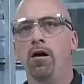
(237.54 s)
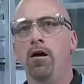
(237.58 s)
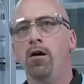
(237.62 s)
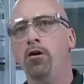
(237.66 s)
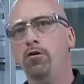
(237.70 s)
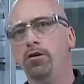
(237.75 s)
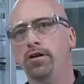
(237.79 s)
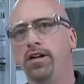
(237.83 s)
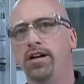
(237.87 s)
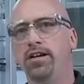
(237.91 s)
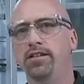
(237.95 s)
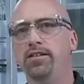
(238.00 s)

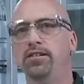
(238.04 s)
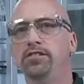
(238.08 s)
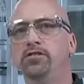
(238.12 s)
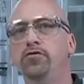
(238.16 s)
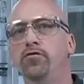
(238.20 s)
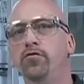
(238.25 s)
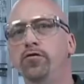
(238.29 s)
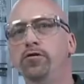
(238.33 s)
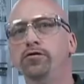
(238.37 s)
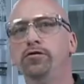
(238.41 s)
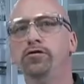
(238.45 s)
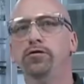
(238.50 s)
Okay, let's
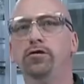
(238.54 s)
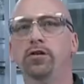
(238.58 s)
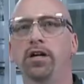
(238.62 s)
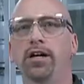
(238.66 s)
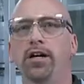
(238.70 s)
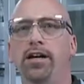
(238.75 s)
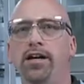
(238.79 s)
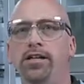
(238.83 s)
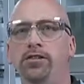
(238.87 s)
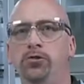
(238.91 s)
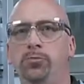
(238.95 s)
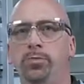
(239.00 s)
first look
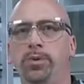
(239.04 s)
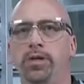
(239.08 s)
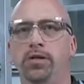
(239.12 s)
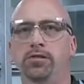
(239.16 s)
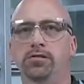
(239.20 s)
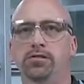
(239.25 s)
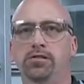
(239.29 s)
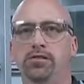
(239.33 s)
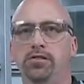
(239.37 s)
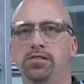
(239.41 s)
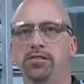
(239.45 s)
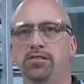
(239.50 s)
at
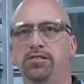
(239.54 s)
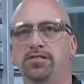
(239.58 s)
HPLC